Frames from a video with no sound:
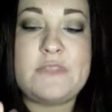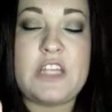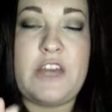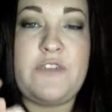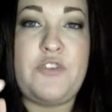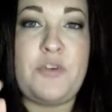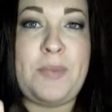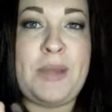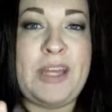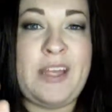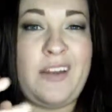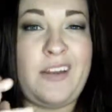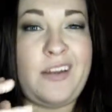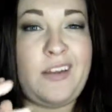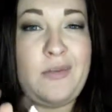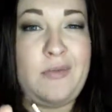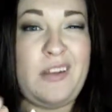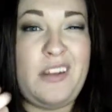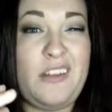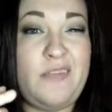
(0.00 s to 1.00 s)
If you're going
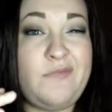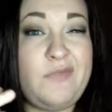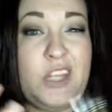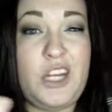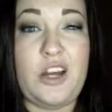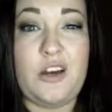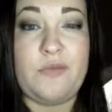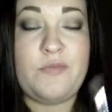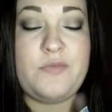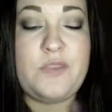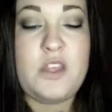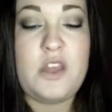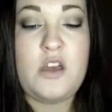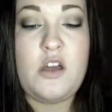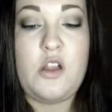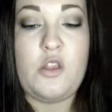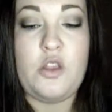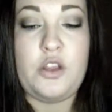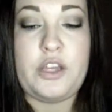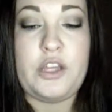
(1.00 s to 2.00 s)
to be,
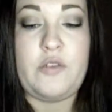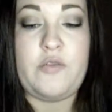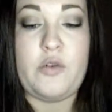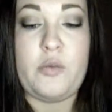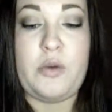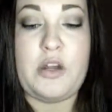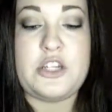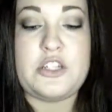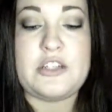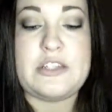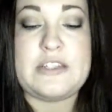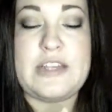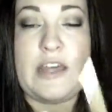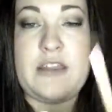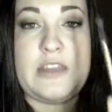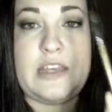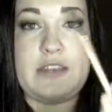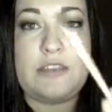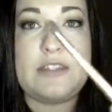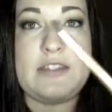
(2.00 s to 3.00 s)
looking for brushes, I
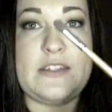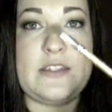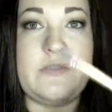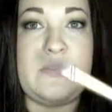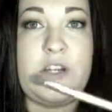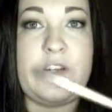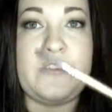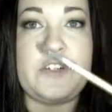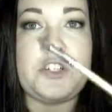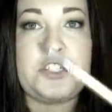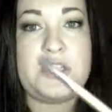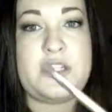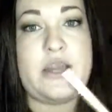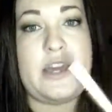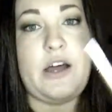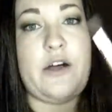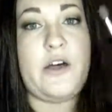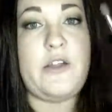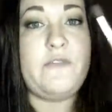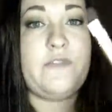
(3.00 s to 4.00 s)
think this is very
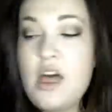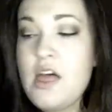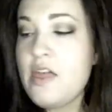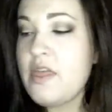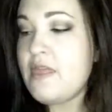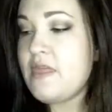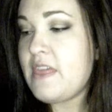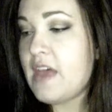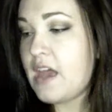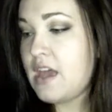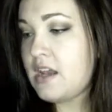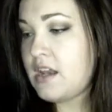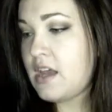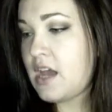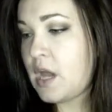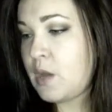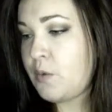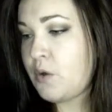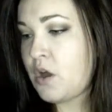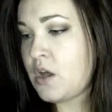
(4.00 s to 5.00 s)
versatile. And then
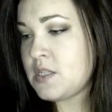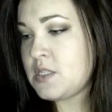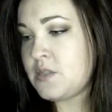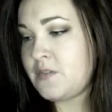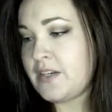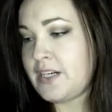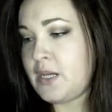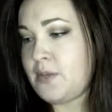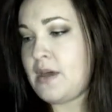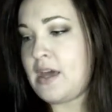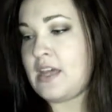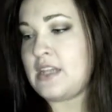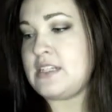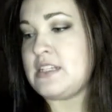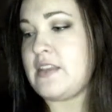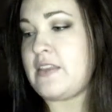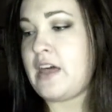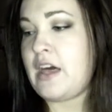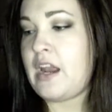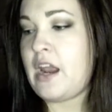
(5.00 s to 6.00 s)
I would also
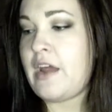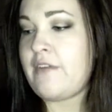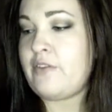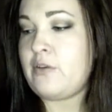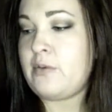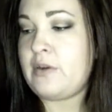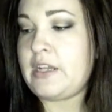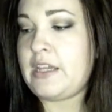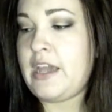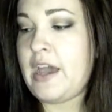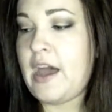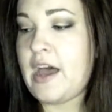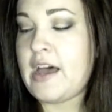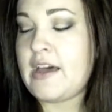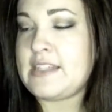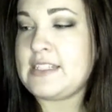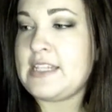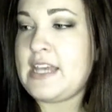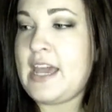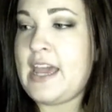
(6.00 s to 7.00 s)
recommend that everybody
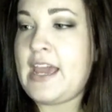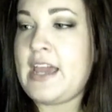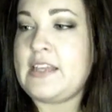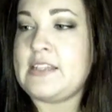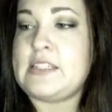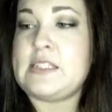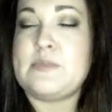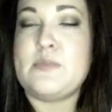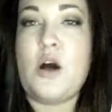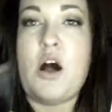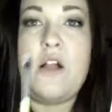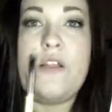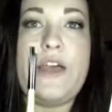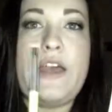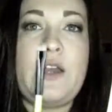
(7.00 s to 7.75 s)
has a small